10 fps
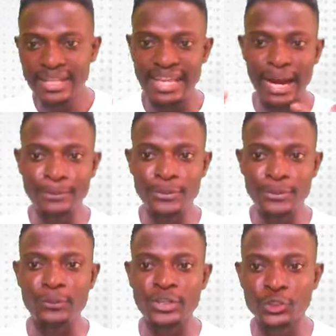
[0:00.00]
The
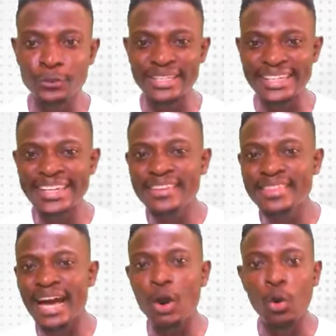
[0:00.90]
appropriate should be either
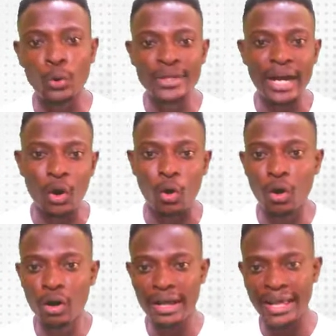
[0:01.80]
older or
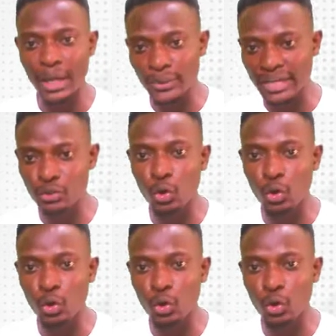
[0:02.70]
elder. So